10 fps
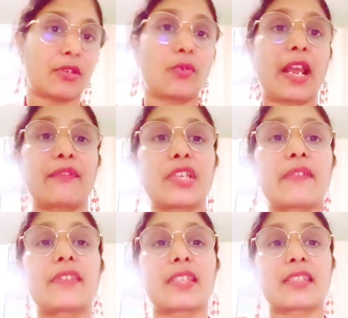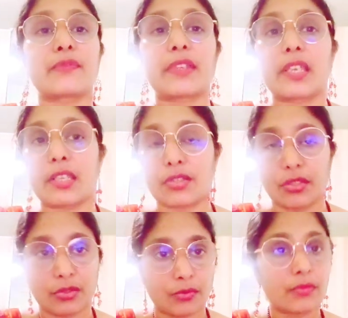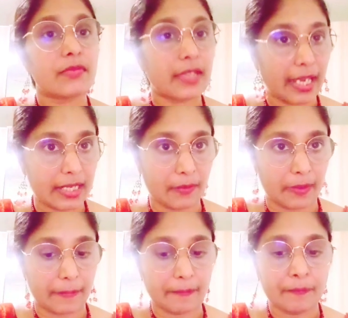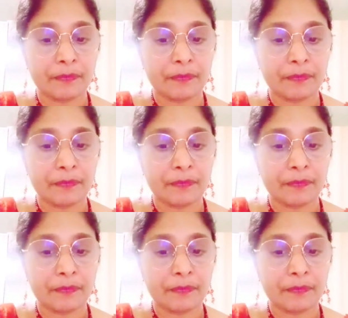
You don't have to give the justification to anyone.